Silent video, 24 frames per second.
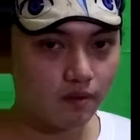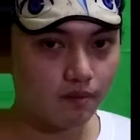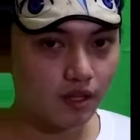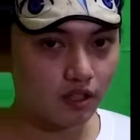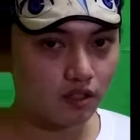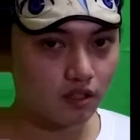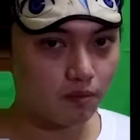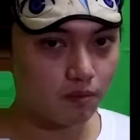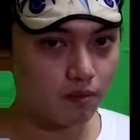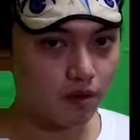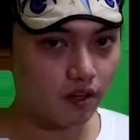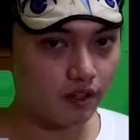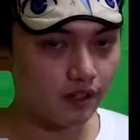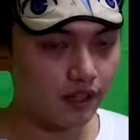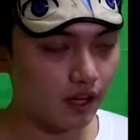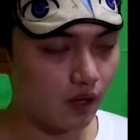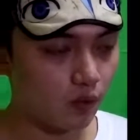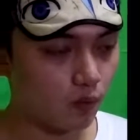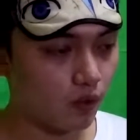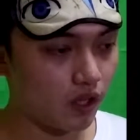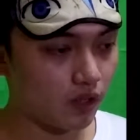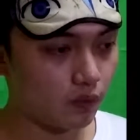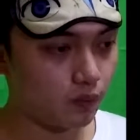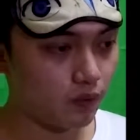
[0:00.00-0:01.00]
for the motherboard,
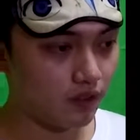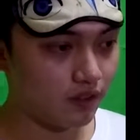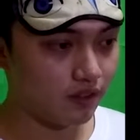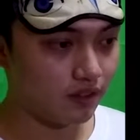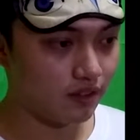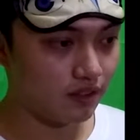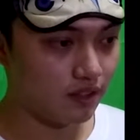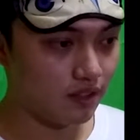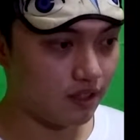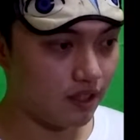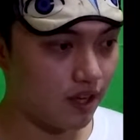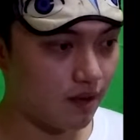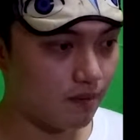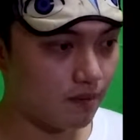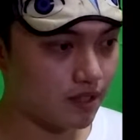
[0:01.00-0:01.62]
I went with the